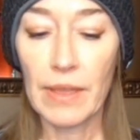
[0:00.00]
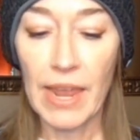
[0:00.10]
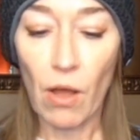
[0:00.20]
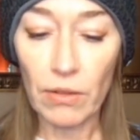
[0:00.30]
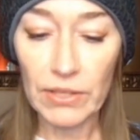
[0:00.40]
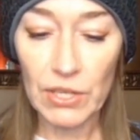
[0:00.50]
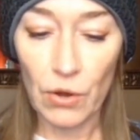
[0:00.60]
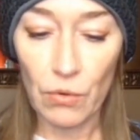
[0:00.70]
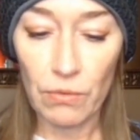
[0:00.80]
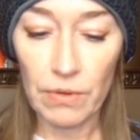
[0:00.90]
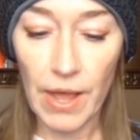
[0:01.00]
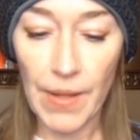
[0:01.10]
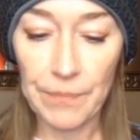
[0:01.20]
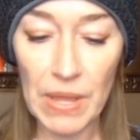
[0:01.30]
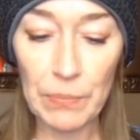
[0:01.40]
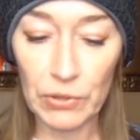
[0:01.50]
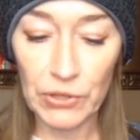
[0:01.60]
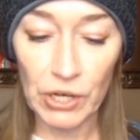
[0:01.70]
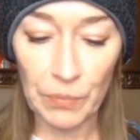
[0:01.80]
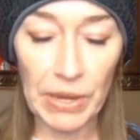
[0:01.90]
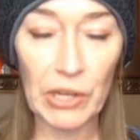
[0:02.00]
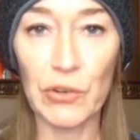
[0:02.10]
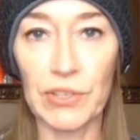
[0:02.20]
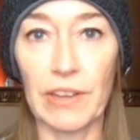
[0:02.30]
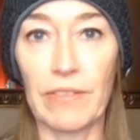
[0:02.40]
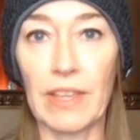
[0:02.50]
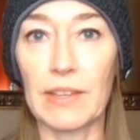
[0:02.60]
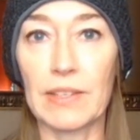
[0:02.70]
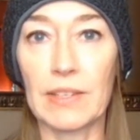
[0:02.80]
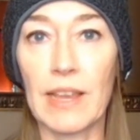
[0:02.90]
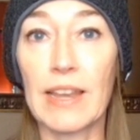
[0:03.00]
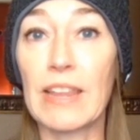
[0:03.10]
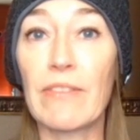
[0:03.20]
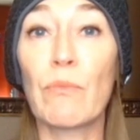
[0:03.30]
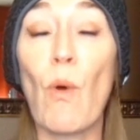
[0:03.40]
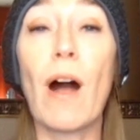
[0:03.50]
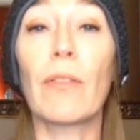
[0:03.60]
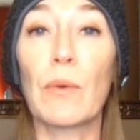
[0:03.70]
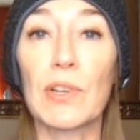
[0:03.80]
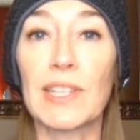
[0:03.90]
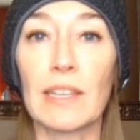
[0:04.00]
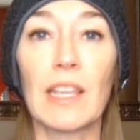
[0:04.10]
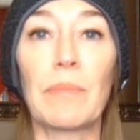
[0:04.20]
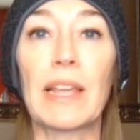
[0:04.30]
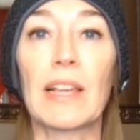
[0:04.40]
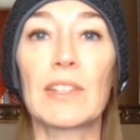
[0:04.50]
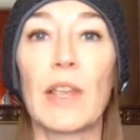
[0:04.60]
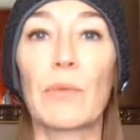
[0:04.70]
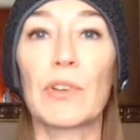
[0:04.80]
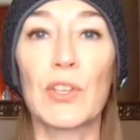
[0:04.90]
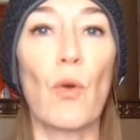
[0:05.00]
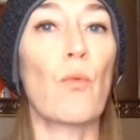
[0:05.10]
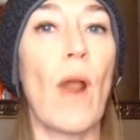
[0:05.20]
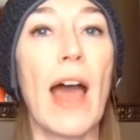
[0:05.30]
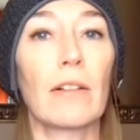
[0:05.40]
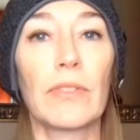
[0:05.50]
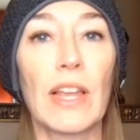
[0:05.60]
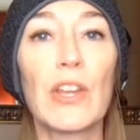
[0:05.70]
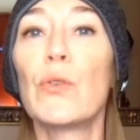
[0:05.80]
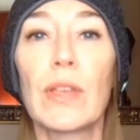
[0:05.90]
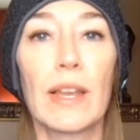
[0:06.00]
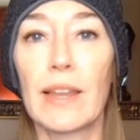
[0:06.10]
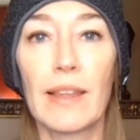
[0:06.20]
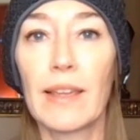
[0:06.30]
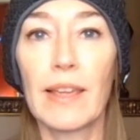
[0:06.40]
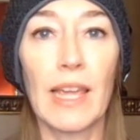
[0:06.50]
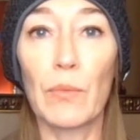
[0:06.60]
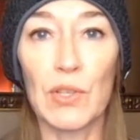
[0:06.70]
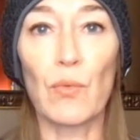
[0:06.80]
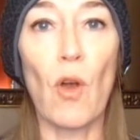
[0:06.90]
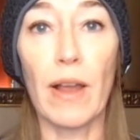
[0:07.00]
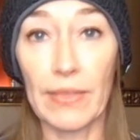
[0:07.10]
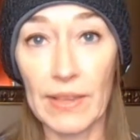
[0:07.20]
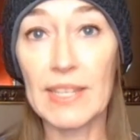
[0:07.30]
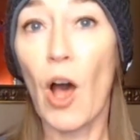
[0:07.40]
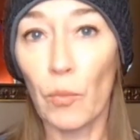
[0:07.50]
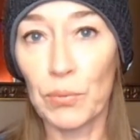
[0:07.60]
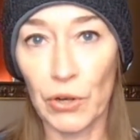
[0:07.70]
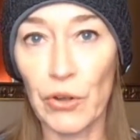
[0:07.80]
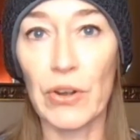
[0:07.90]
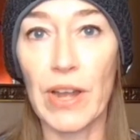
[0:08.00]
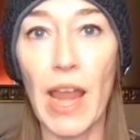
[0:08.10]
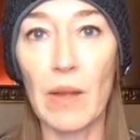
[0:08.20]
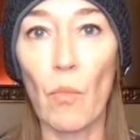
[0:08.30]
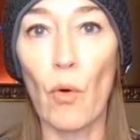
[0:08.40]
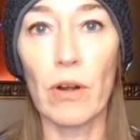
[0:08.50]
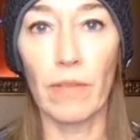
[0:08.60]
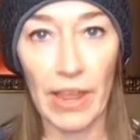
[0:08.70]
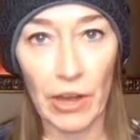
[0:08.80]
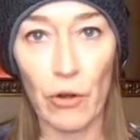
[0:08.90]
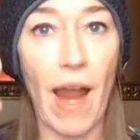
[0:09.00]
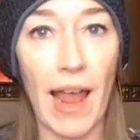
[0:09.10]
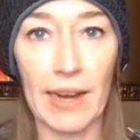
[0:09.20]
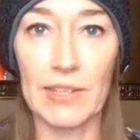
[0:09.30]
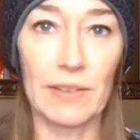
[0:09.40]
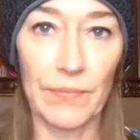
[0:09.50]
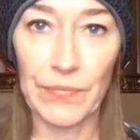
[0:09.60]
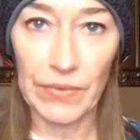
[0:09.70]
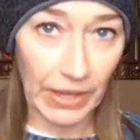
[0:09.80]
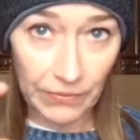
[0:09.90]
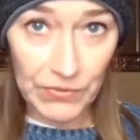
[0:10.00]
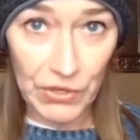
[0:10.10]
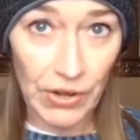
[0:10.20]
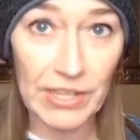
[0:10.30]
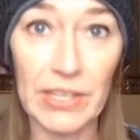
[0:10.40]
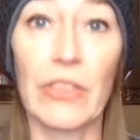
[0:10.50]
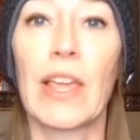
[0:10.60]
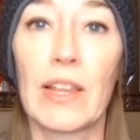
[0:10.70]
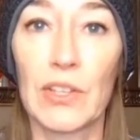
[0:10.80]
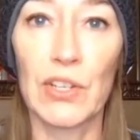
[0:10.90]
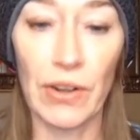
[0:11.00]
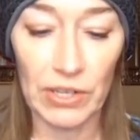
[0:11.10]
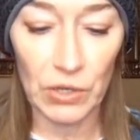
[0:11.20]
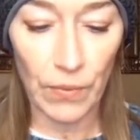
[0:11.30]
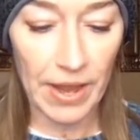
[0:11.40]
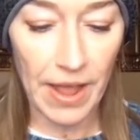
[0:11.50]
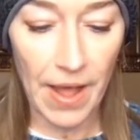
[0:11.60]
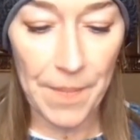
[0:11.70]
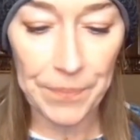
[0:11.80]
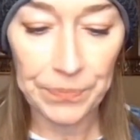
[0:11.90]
It also, people took pictures of this. And even while they were still in, because they were so rattled, they knew that it was wrong. This helped to create more like cracks, like starting to think and starting to wake up.